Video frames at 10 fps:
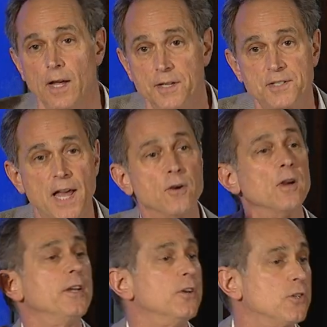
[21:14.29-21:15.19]
et
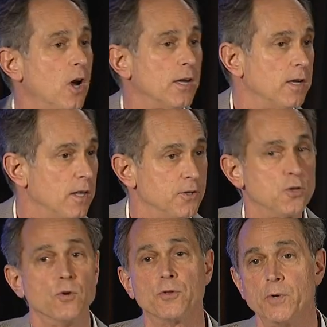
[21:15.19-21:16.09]
cetera, you're talking another
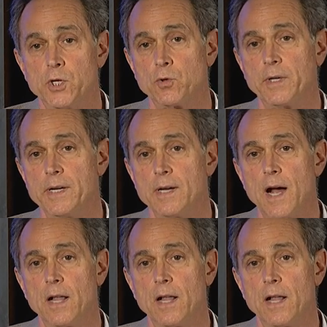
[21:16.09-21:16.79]
$2 or $3 trillion.